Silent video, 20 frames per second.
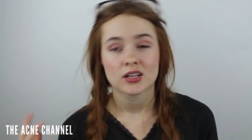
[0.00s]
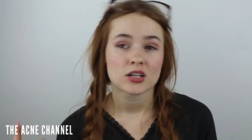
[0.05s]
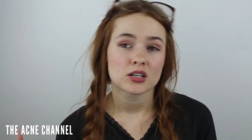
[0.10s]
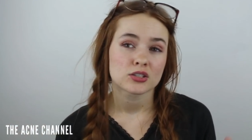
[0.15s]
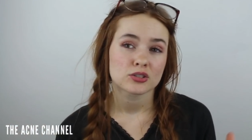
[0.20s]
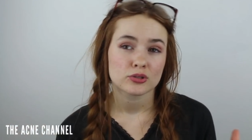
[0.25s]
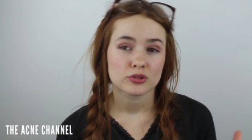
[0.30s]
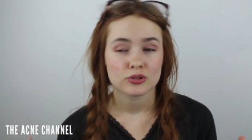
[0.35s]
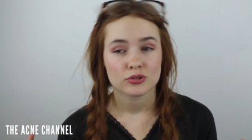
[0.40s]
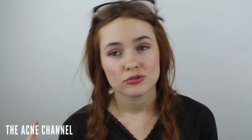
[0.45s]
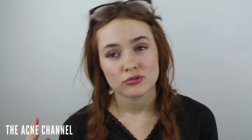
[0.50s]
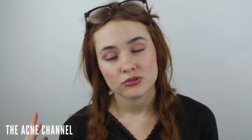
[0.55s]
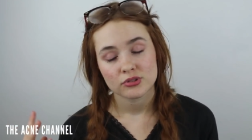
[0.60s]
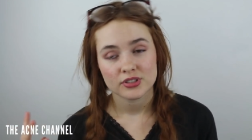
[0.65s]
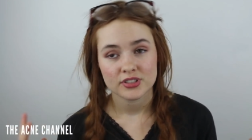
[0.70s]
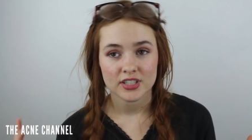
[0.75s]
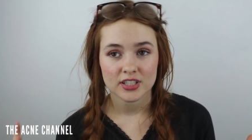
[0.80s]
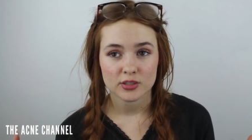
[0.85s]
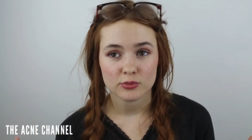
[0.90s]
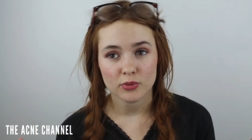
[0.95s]

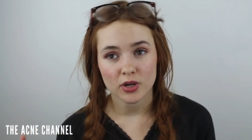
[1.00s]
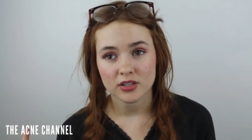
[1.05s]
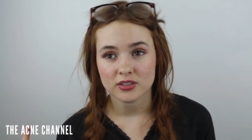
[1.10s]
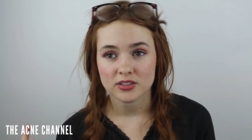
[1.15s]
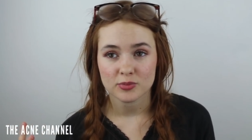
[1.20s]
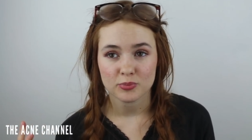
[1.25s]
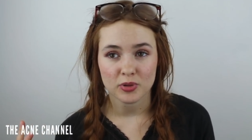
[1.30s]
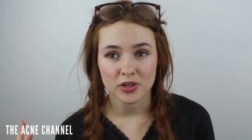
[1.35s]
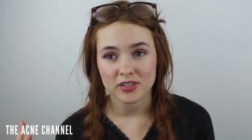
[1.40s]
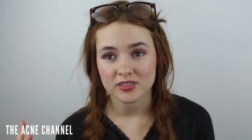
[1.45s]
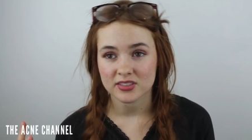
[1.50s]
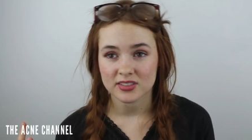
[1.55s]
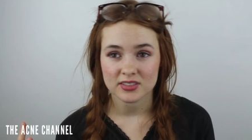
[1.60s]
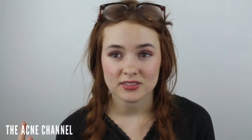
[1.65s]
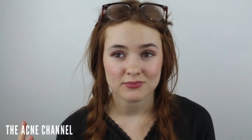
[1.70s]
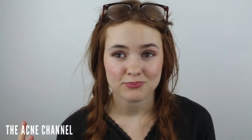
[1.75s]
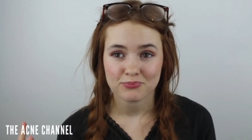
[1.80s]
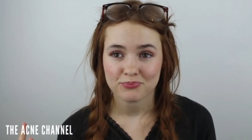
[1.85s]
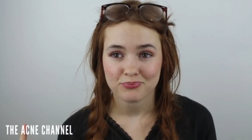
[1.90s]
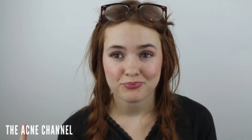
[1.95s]
6 months plus
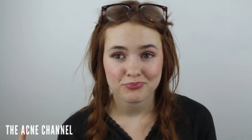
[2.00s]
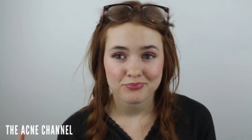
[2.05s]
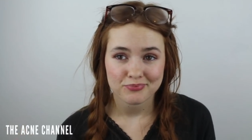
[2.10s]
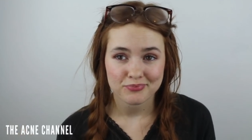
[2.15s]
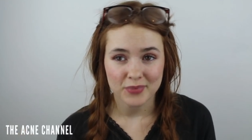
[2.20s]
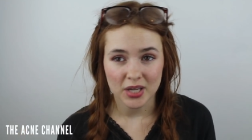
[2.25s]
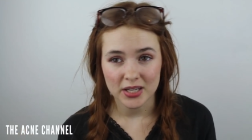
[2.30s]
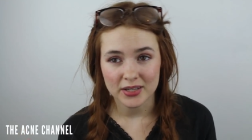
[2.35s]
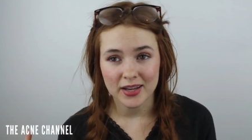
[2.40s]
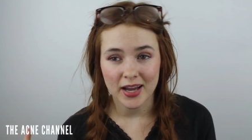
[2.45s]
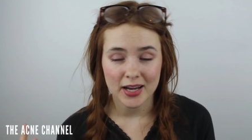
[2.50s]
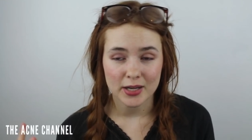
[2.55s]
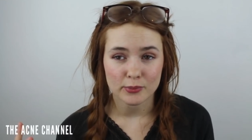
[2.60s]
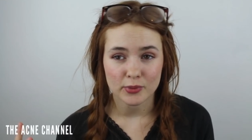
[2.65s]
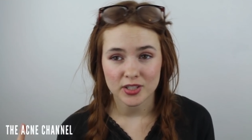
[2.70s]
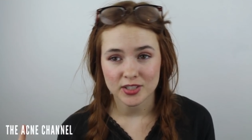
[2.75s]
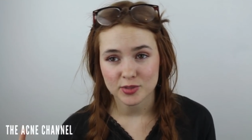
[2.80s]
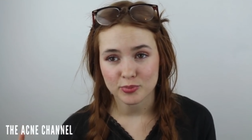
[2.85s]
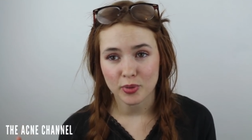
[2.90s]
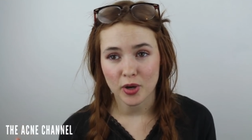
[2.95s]
a 9
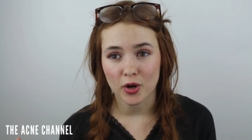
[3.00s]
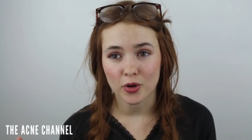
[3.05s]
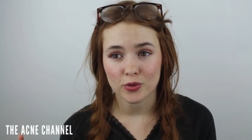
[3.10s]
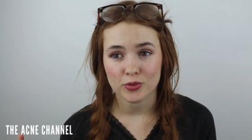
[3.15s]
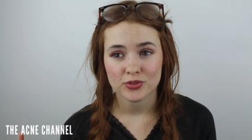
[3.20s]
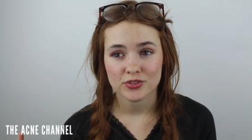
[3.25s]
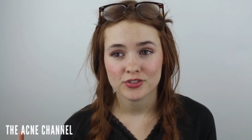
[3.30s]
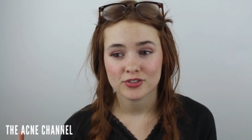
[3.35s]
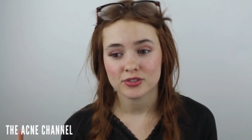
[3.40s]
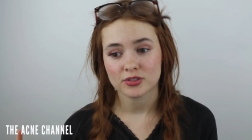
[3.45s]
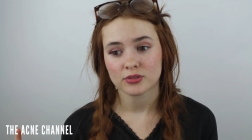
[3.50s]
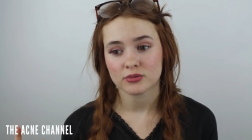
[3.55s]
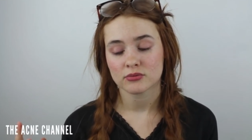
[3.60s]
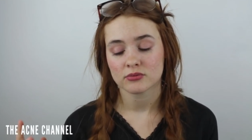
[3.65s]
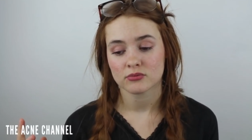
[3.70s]
months post,